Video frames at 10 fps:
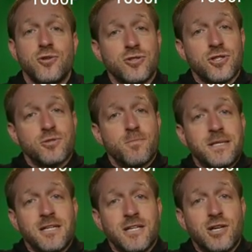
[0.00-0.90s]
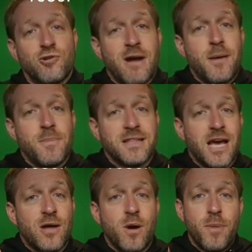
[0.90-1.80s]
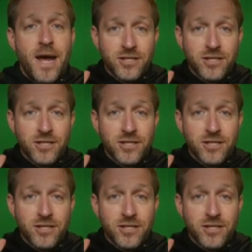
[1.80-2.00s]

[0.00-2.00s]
just basically grabbing that web page